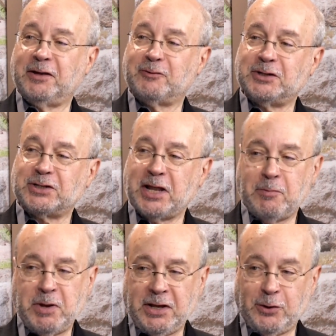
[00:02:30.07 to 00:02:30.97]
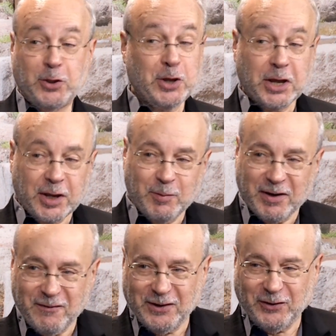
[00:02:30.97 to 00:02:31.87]
which led me into thinking
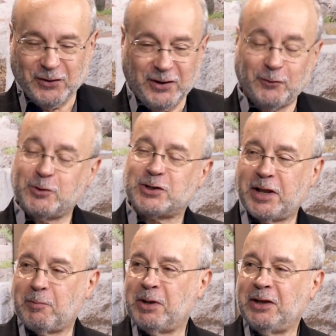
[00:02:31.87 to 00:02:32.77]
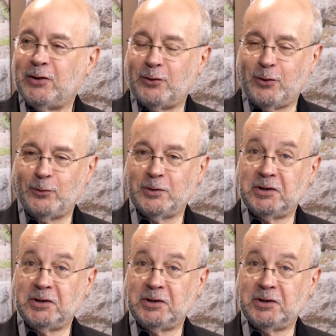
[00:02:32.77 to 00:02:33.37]
about VCs, which led me into